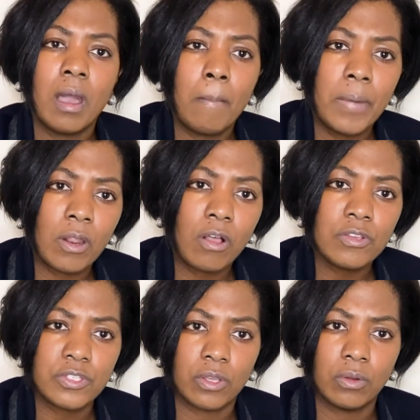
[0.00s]
But
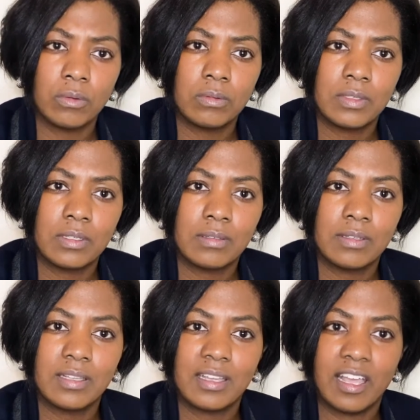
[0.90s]
also,
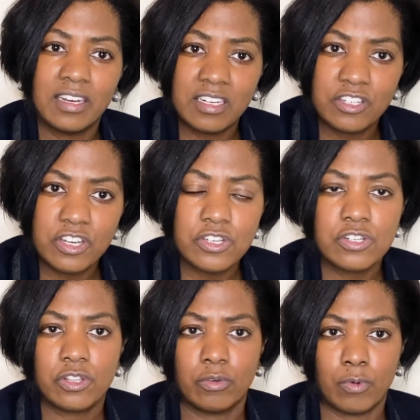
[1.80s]
in addition
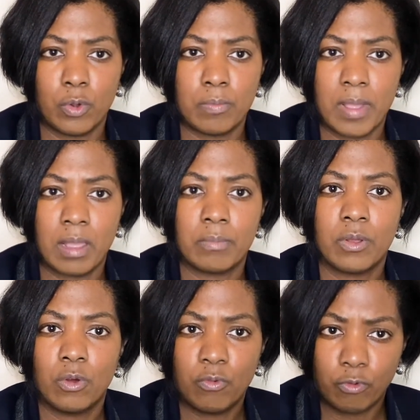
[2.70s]
to the roadmap
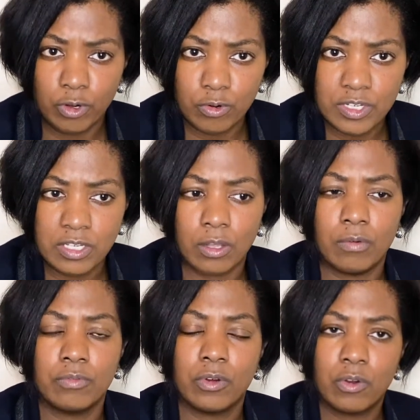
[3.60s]
for
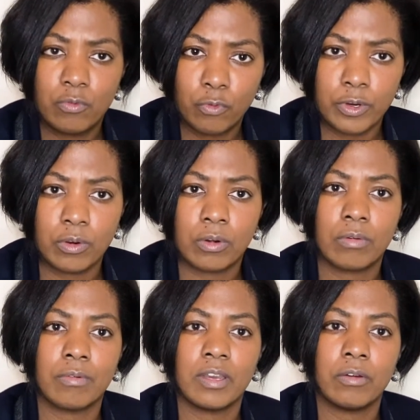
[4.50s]
yourself, for your
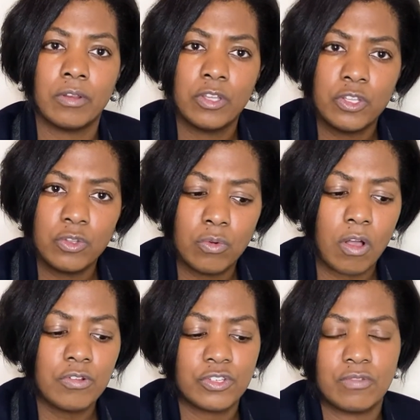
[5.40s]
career, you
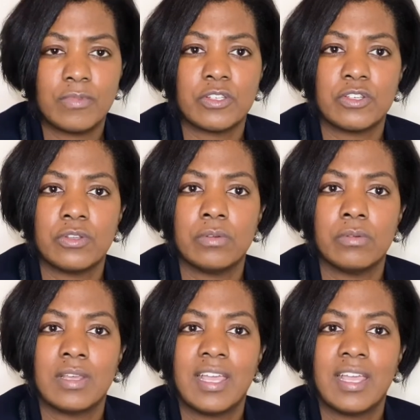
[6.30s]
also must do